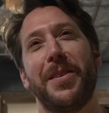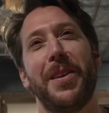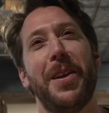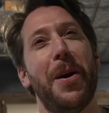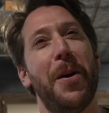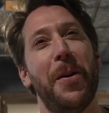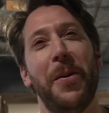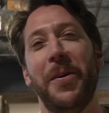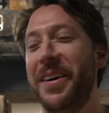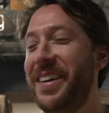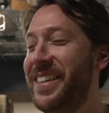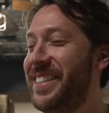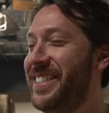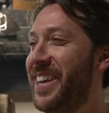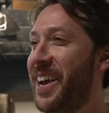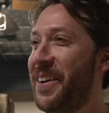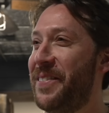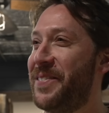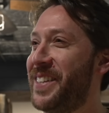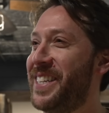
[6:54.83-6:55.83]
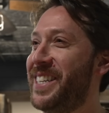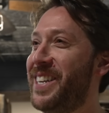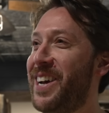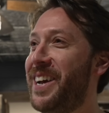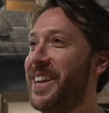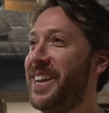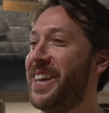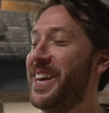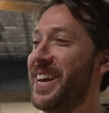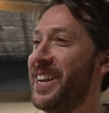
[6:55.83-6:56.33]
No, definitely
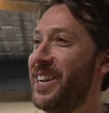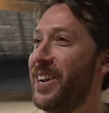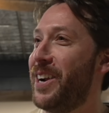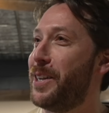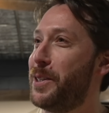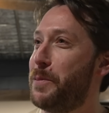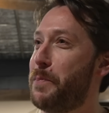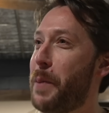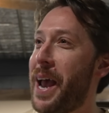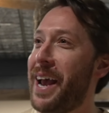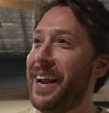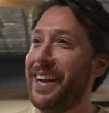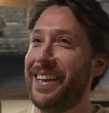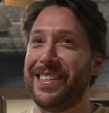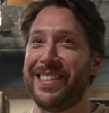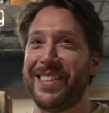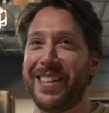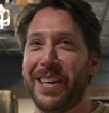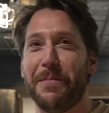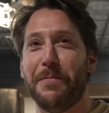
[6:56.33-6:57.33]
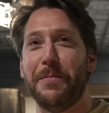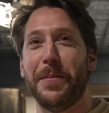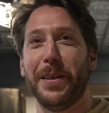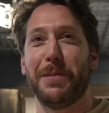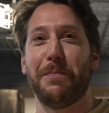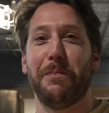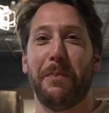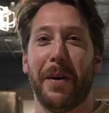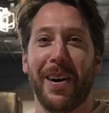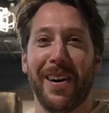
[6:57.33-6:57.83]
not as bad as the
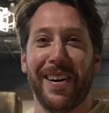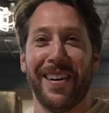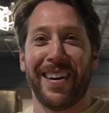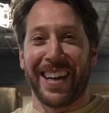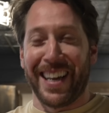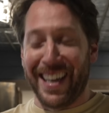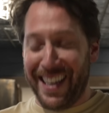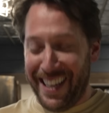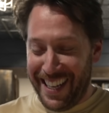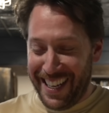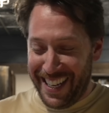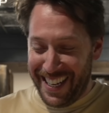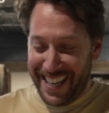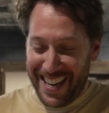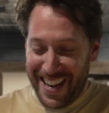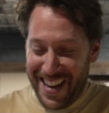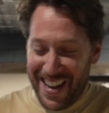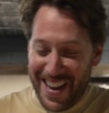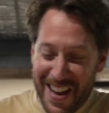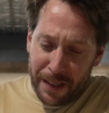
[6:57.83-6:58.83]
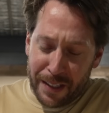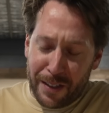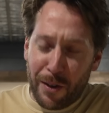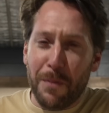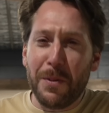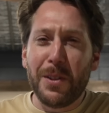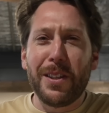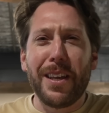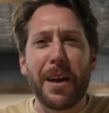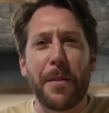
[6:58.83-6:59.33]
Miss Bong. It's
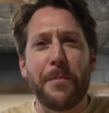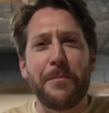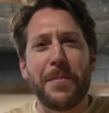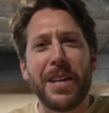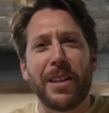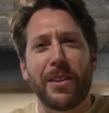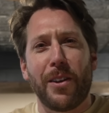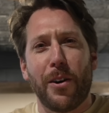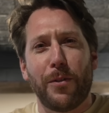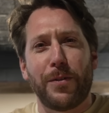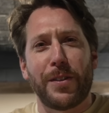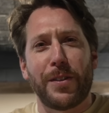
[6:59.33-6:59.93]
almost like a meatloaf